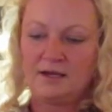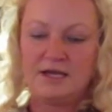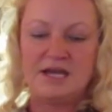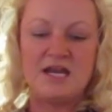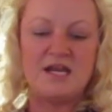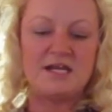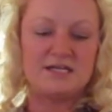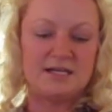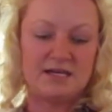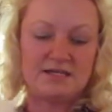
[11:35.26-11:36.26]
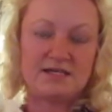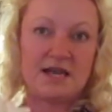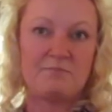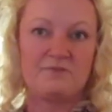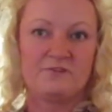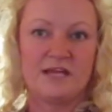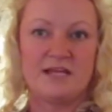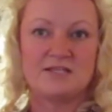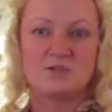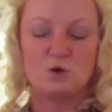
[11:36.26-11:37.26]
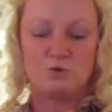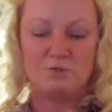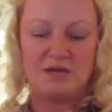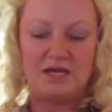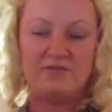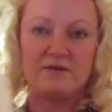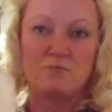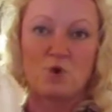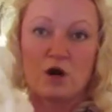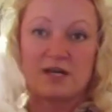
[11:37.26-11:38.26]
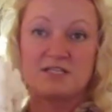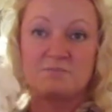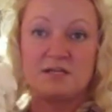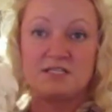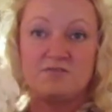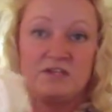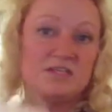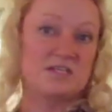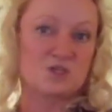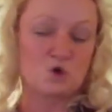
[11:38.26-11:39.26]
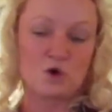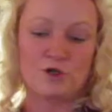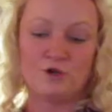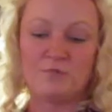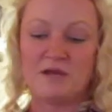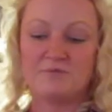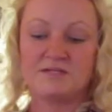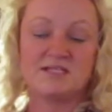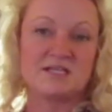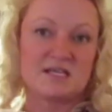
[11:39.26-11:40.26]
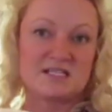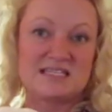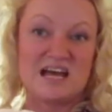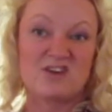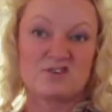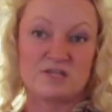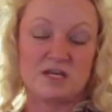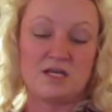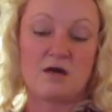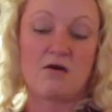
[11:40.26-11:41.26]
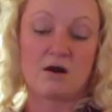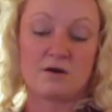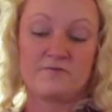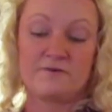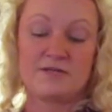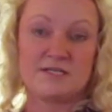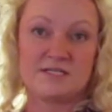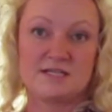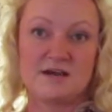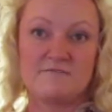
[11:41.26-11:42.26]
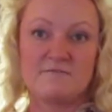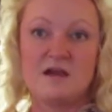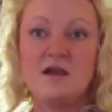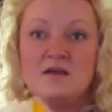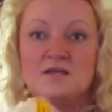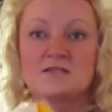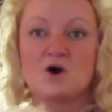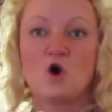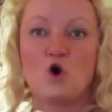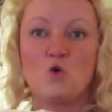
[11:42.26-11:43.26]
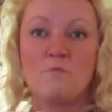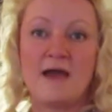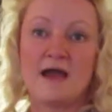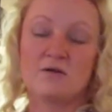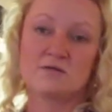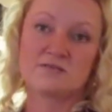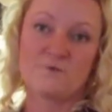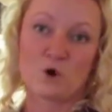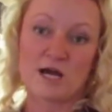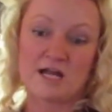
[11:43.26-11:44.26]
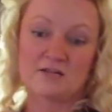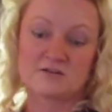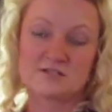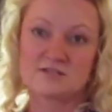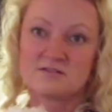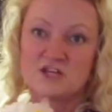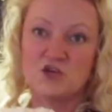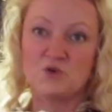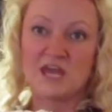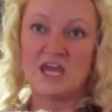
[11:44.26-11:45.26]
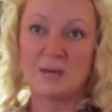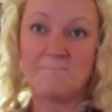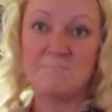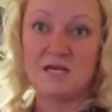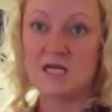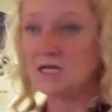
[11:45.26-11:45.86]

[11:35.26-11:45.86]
knitted type of lace. So it would be even more expensive in the store. You can pay up to $6 a yard for this stuff. This whole bag was $4. You can't beat